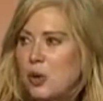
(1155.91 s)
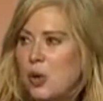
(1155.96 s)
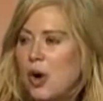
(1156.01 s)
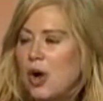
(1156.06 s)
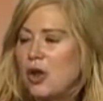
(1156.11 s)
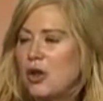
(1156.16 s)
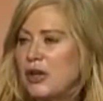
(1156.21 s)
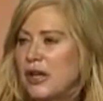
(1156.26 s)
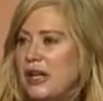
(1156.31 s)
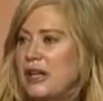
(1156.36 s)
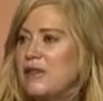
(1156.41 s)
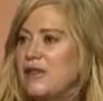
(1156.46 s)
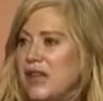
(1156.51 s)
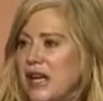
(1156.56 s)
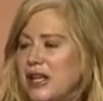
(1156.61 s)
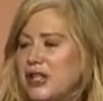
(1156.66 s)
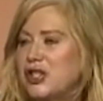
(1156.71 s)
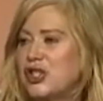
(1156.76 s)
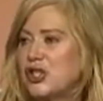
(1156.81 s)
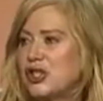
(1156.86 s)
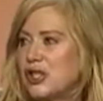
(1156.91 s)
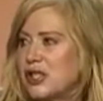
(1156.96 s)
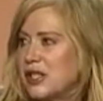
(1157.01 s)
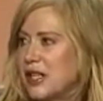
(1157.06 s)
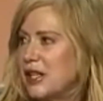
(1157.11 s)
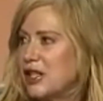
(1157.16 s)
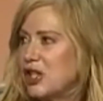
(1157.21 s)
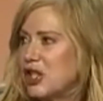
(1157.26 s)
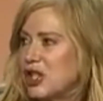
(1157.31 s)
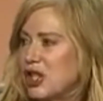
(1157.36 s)
quality of Nature
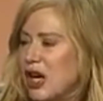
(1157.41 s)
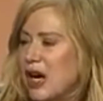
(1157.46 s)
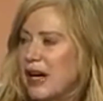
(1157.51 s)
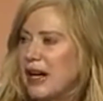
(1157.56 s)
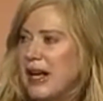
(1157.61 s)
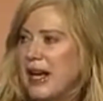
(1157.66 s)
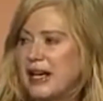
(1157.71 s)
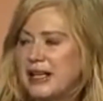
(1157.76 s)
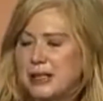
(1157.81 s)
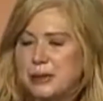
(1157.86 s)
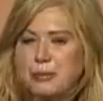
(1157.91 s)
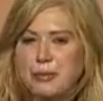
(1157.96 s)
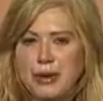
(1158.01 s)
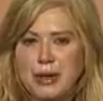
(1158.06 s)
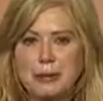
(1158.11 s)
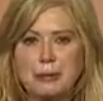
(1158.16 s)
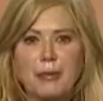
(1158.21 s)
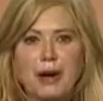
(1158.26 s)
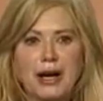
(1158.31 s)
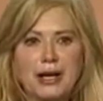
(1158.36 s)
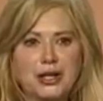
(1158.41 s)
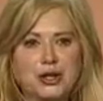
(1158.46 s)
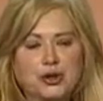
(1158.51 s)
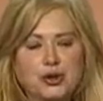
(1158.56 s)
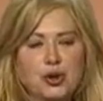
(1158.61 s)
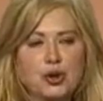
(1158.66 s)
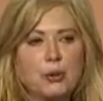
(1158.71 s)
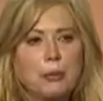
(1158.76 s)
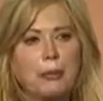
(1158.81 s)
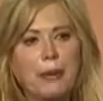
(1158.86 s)
Sunshine has been my
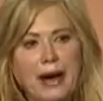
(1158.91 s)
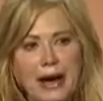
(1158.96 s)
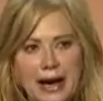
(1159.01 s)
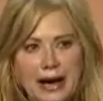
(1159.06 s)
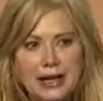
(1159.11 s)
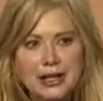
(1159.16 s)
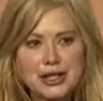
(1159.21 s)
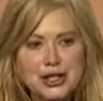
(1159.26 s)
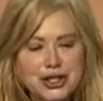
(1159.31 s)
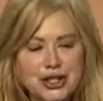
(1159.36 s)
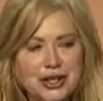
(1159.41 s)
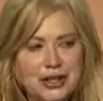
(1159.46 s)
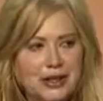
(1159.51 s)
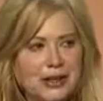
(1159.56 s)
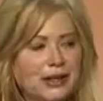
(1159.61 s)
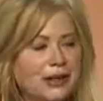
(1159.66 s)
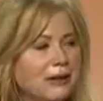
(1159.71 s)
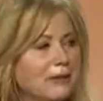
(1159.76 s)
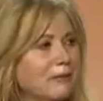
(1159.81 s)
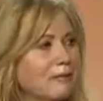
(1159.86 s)
true passion